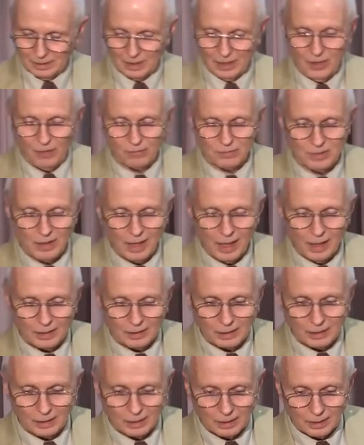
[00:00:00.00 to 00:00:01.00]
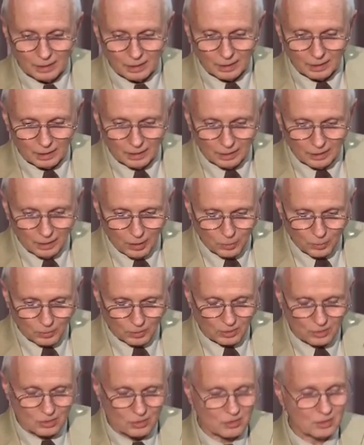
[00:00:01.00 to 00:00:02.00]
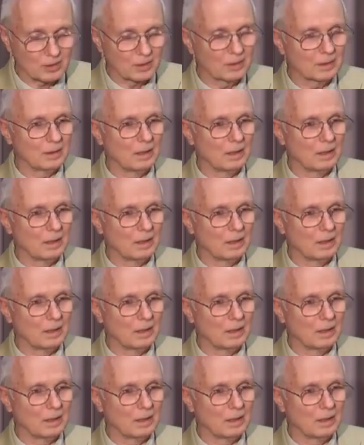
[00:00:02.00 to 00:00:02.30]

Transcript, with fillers: if not locusts?